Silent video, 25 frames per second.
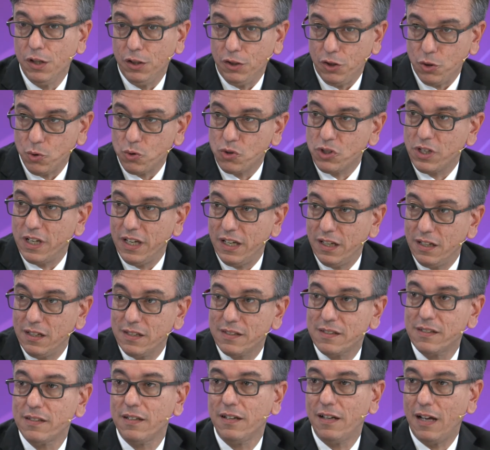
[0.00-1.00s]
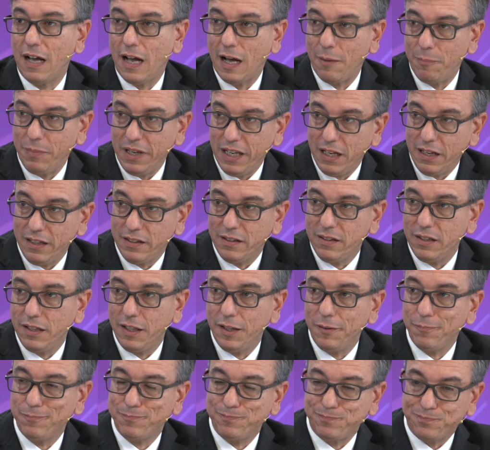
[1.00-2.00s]
new skills,
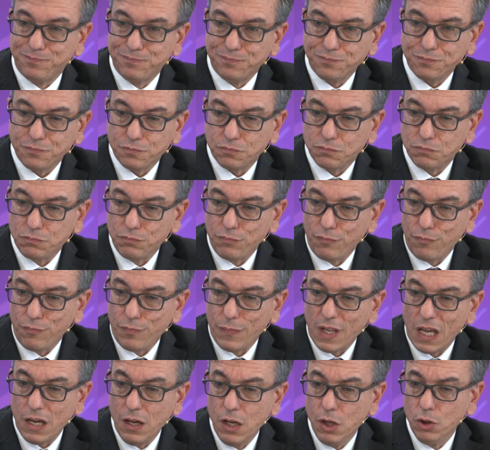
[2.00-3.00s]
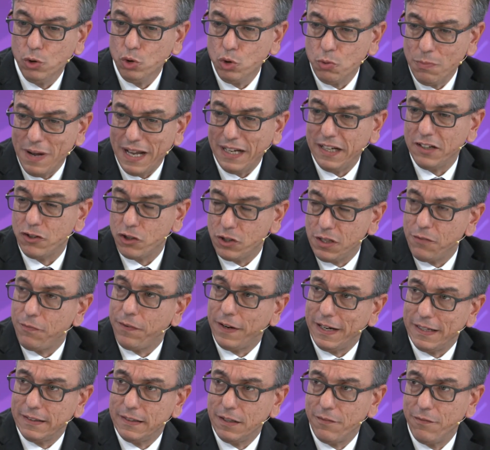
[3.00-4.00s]
ability to manage
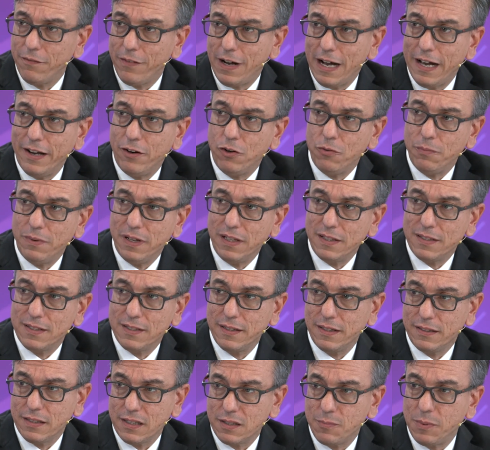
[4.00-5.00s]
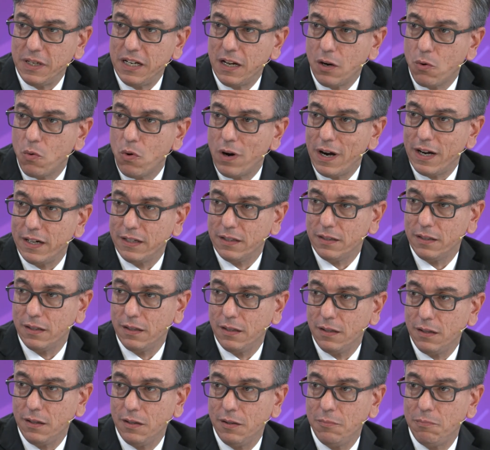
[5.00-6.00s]
different environments that has been acquired
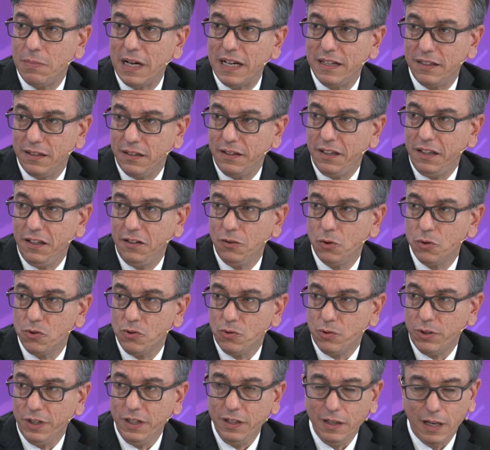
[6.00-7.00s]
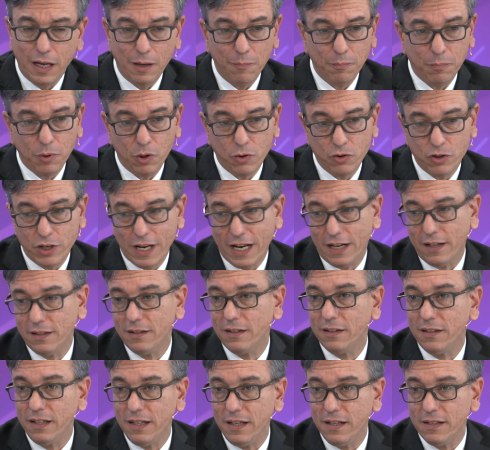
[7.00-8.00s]
by the industry and
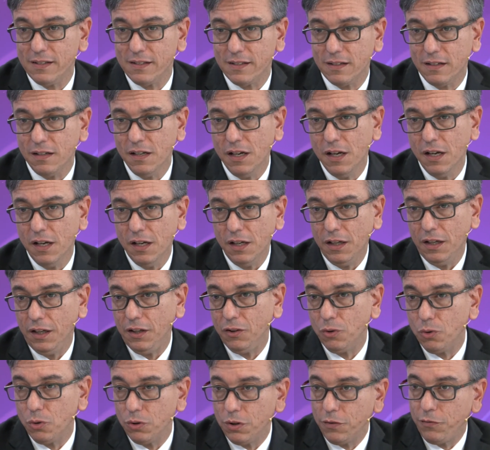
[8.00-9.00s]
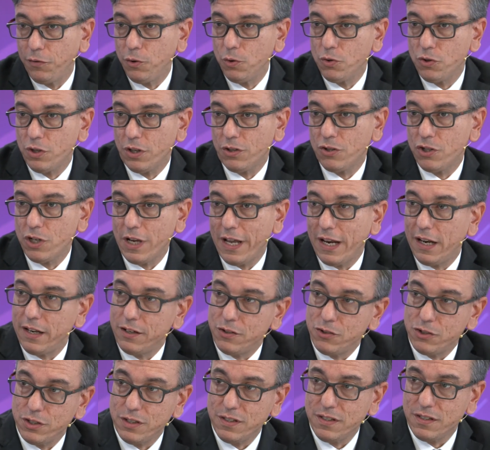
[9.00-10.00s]
project these into the future
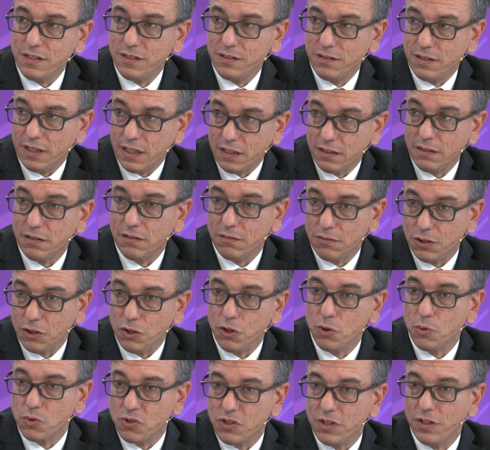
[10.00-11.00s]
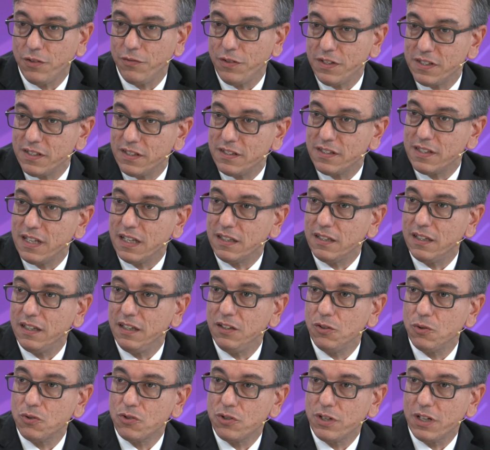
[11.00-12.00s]
challenges that the new services that the
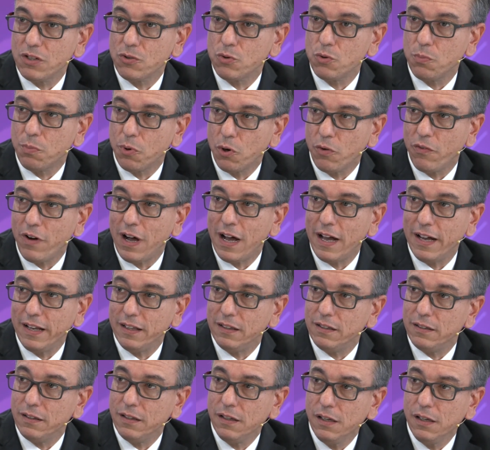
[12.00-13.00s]
industry has to provide